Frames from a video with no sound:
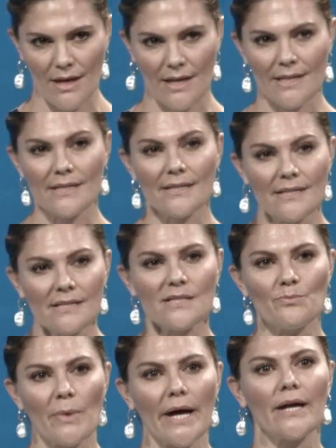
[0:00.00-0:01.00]
It
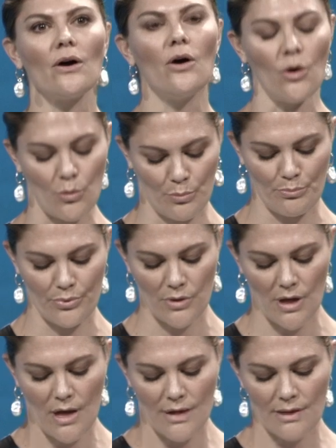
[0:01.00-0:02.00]
is my hope
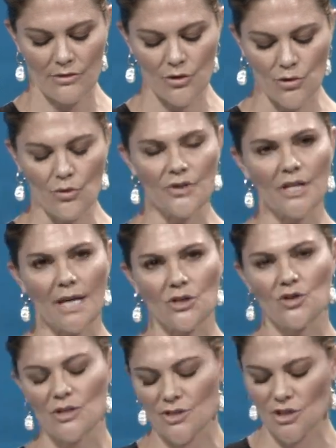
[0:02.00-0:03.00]
that the Nordic
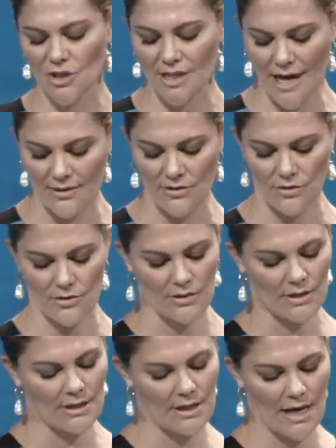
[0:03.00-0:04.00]
countries together
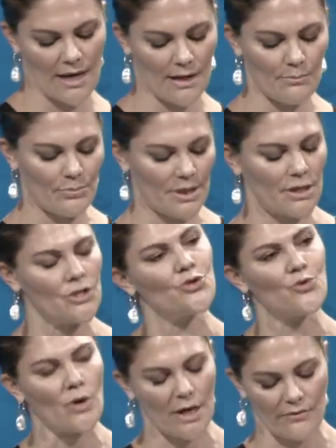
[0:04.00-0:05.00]
can be a
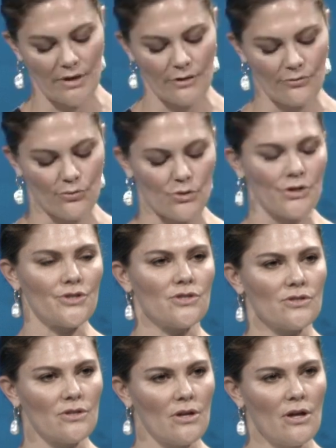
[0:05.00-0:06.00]
driving
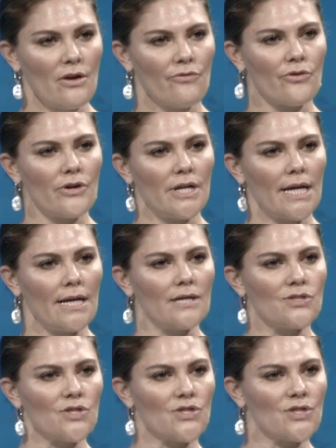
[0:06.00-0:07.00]
force for a
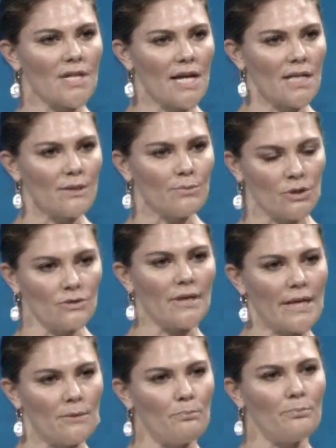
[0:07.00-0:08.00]
sustainable
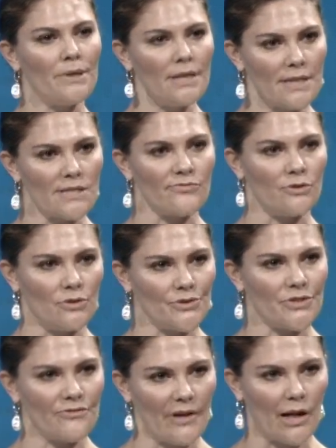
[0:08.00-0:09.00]
and peaceful
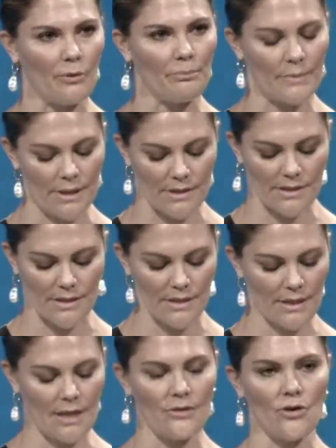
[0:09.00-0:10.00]
development
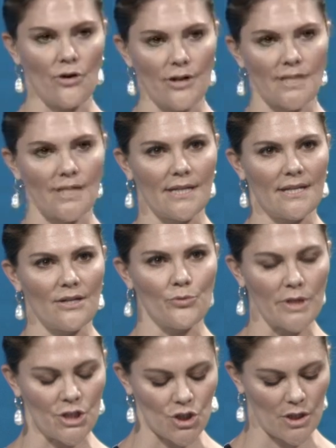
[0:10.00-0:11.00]
in the Arctic
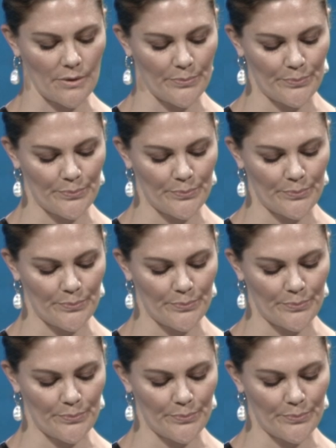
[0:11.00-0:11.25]
region.